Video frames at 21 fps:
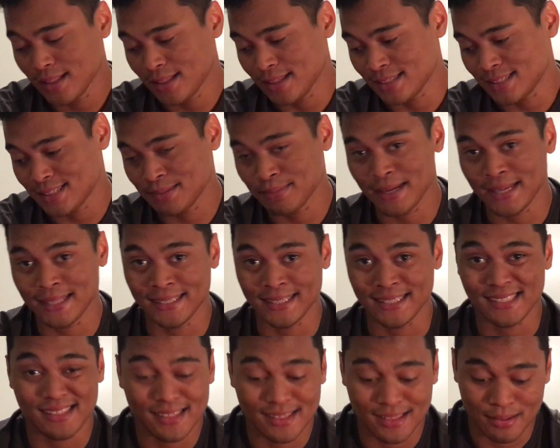This is
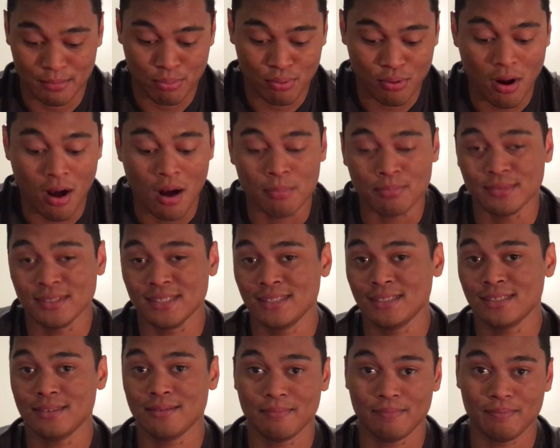mainly the
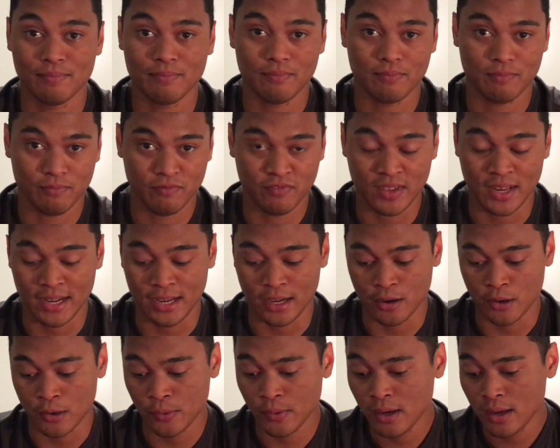problems
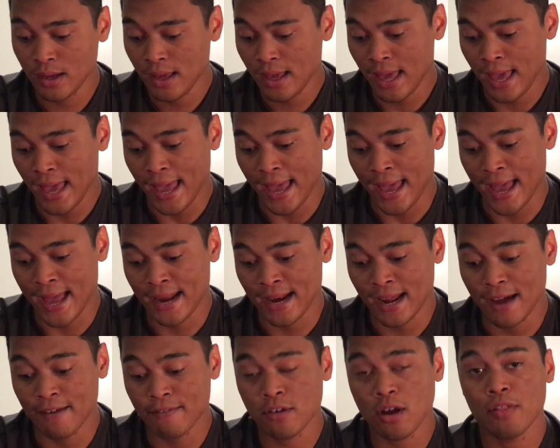video,
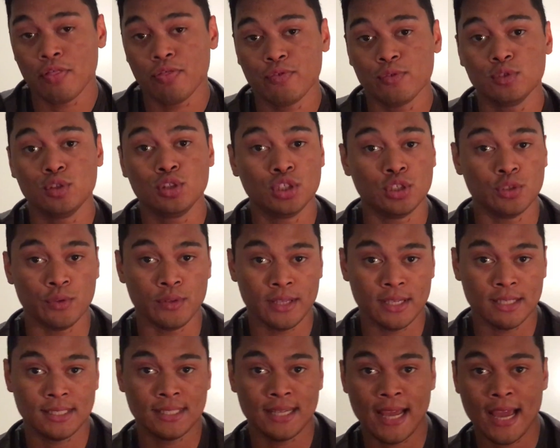and I've gone through two of
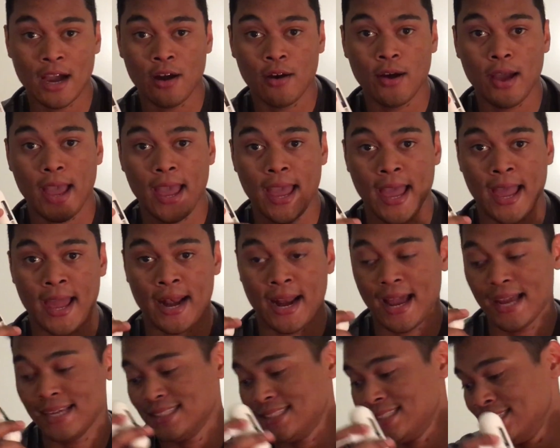these now
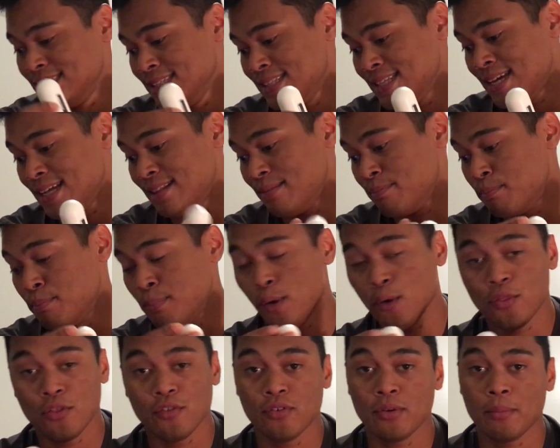and I see that
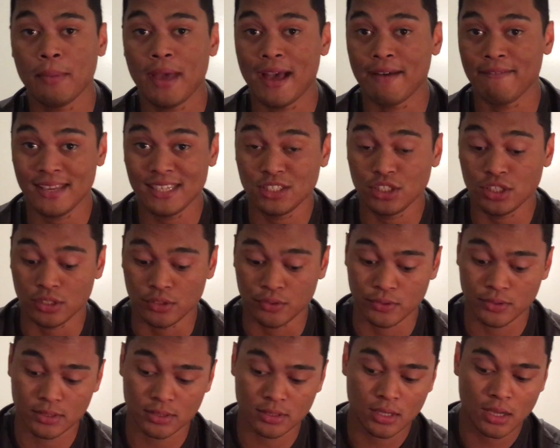both of them have
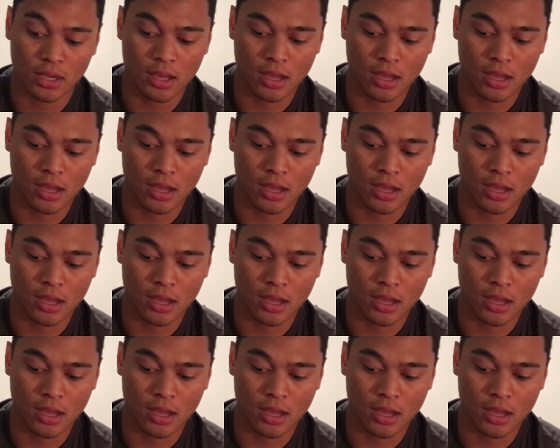issues.